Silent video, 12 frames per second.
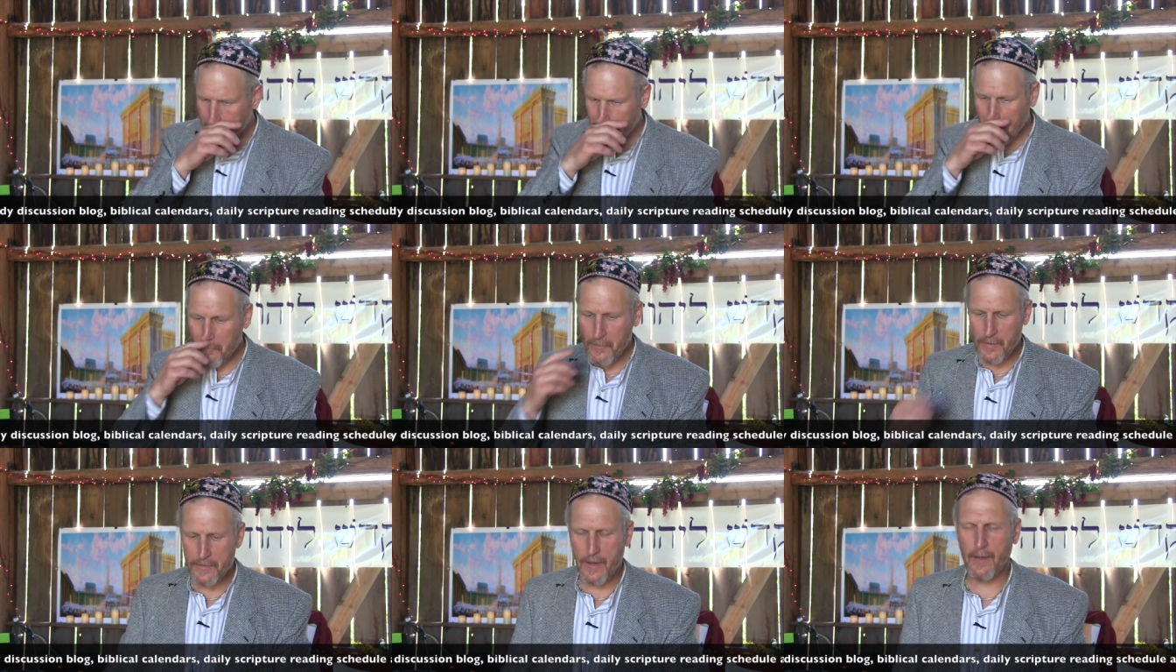Some of
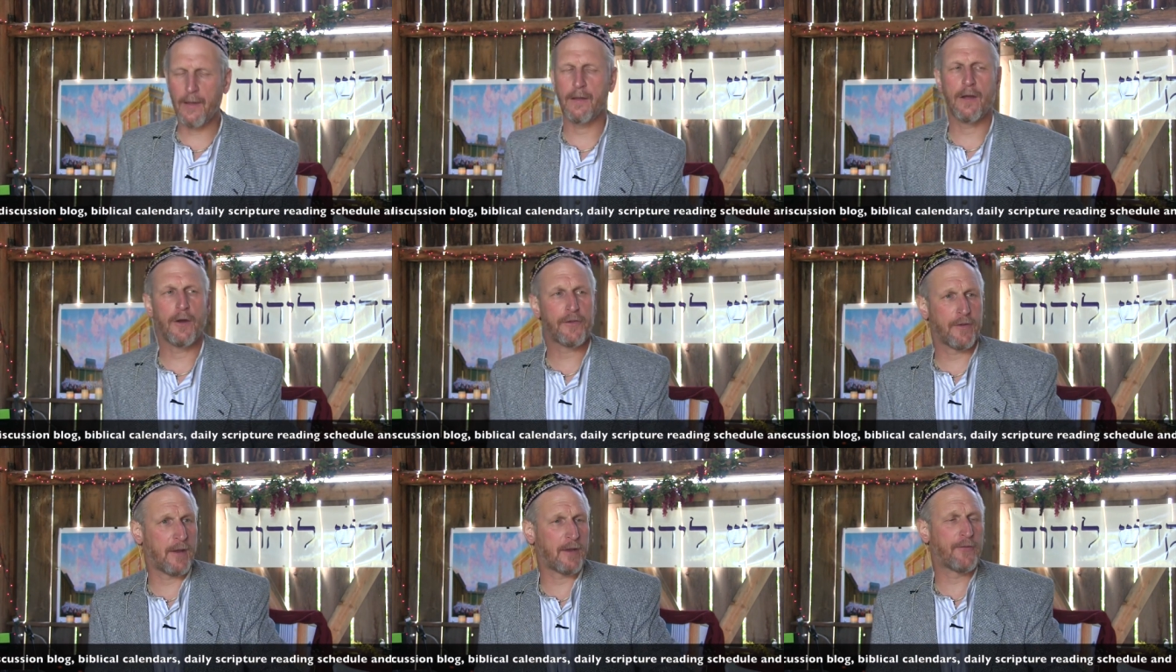you are taking
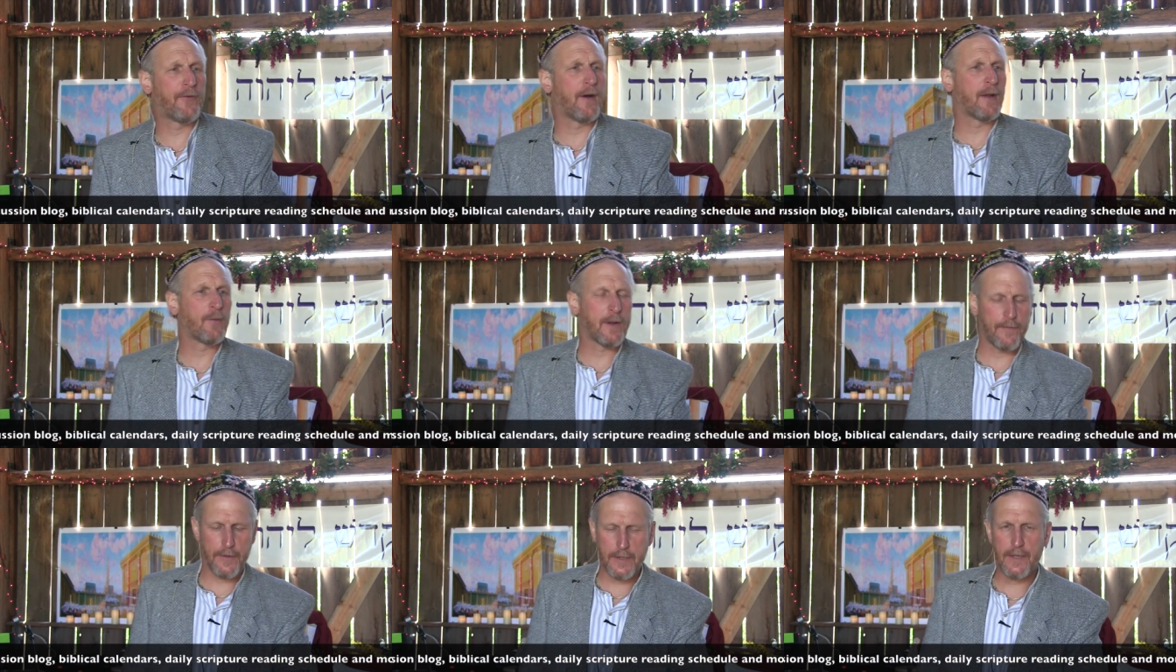notes, and that's fine,
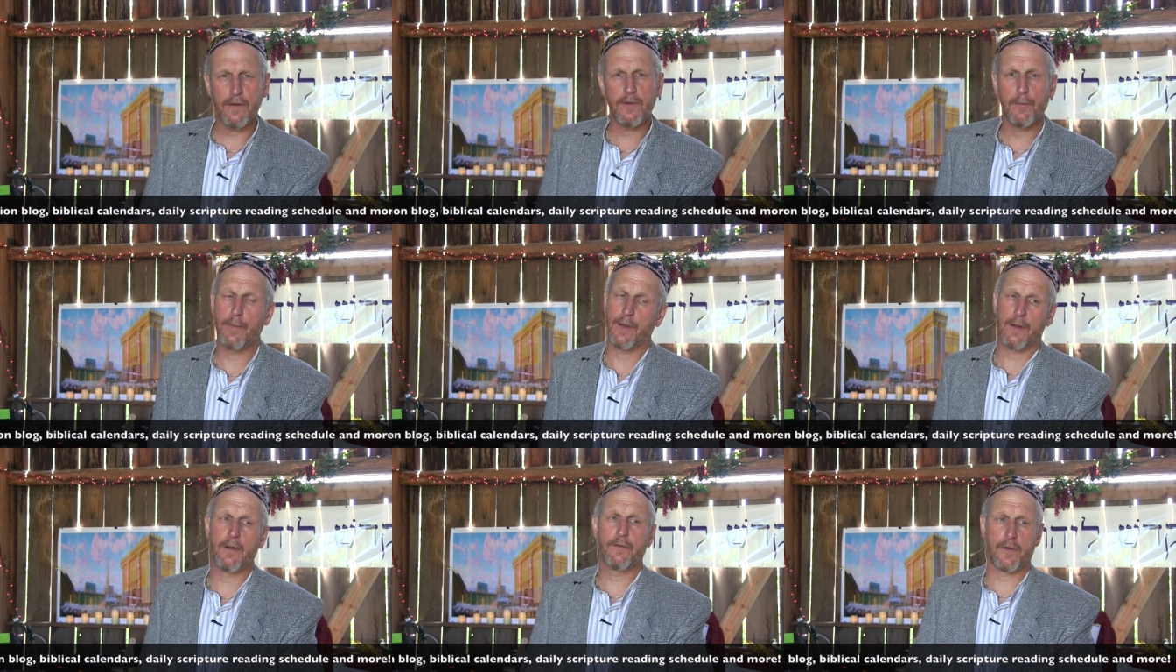whatever you need to do,
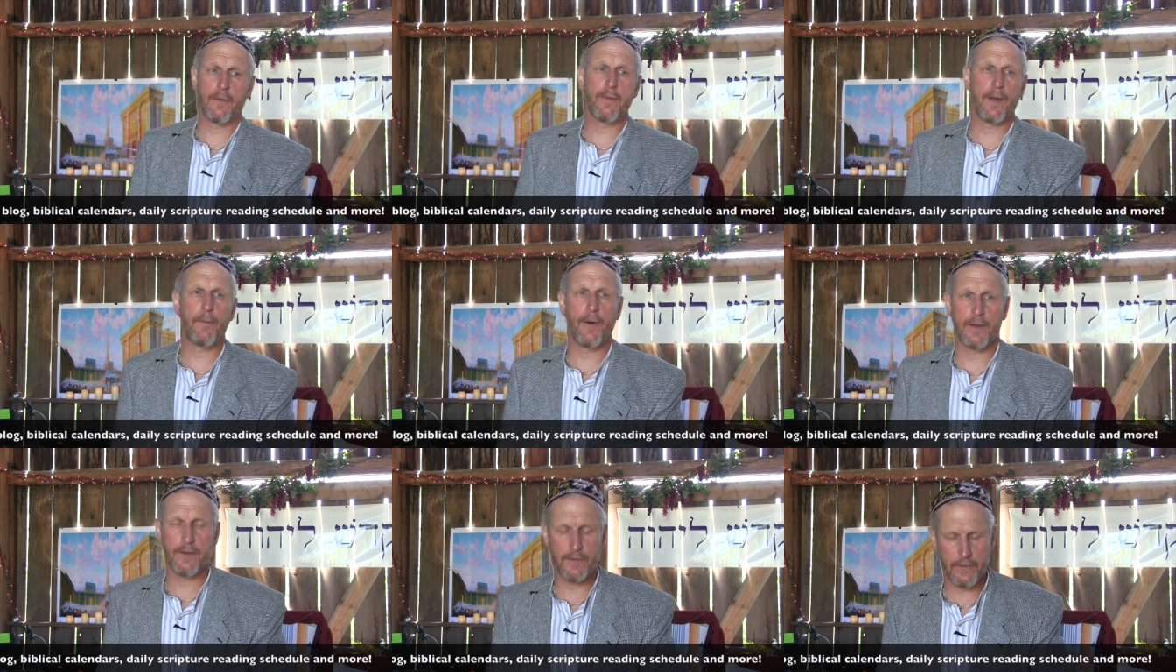but it is going to be up
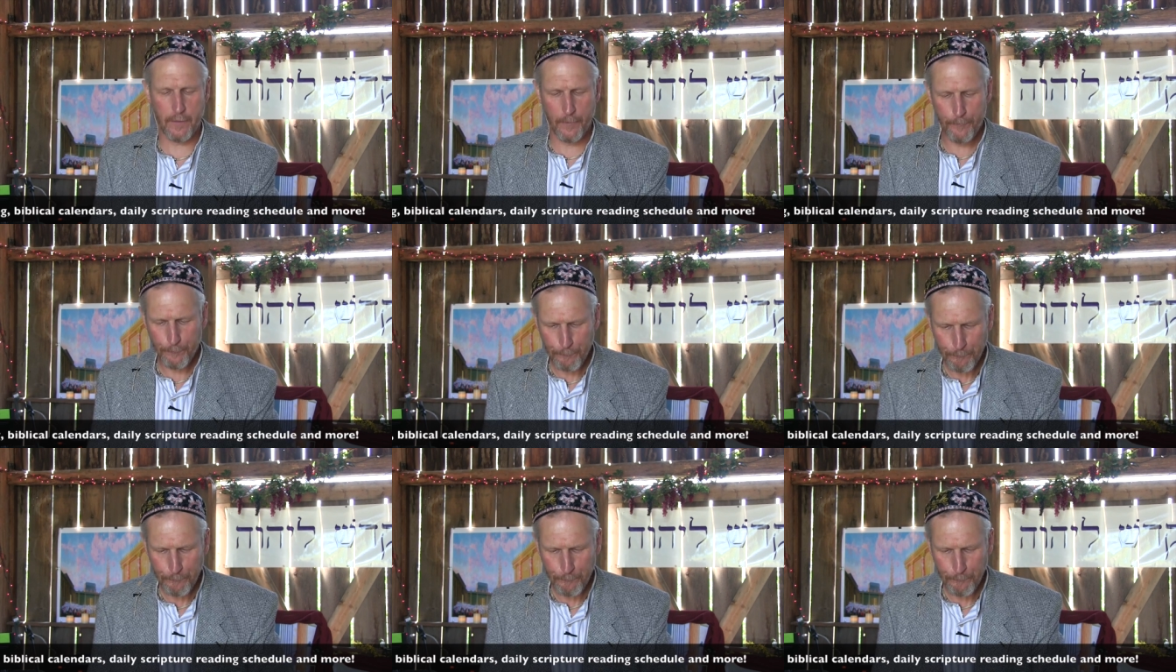on YouTube.